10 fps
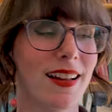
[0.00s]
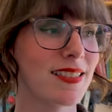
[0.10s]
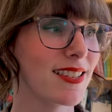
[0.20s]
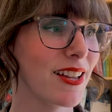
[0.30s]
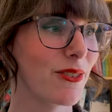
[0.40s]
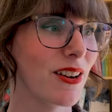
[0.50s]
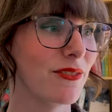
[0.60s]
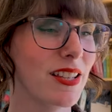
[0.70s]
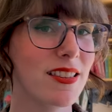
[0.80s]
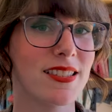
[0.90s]
that's like
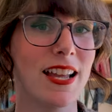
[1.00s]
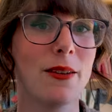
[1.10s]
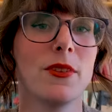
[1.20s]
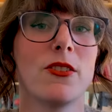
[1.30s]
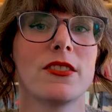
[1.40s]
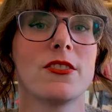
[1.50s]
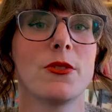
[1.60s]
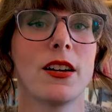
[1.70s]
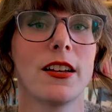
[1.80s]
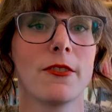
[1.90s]
roughly the same. No, it's
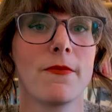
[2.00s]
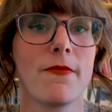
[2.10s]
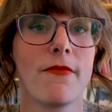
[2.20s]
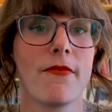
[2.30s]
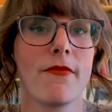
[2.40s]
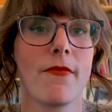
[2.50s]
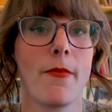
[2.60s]
too high.